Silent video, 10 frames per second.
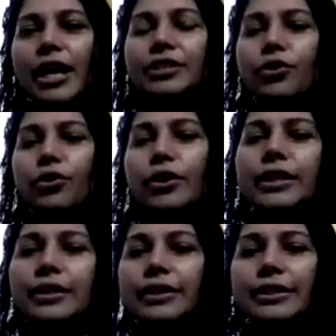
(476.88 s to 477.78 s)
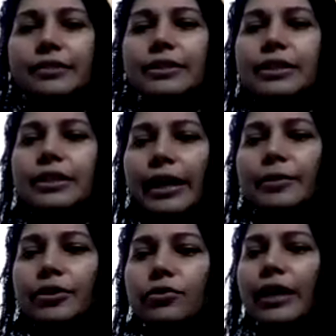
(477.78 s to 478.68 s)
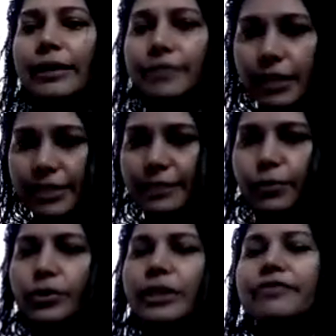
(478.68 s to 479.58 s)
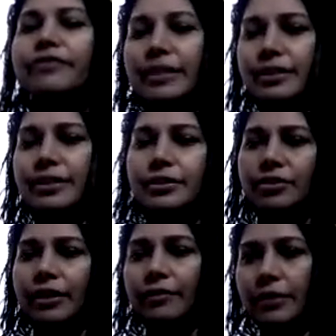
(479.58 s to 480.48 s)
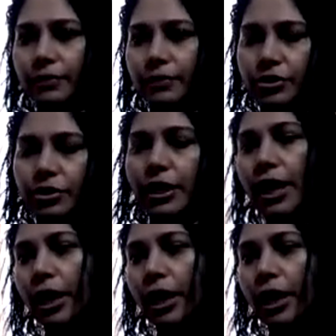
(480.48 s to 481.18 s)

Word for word: So here it is written, cabin crew lifestyle is more than the fascinating travel adventure. Like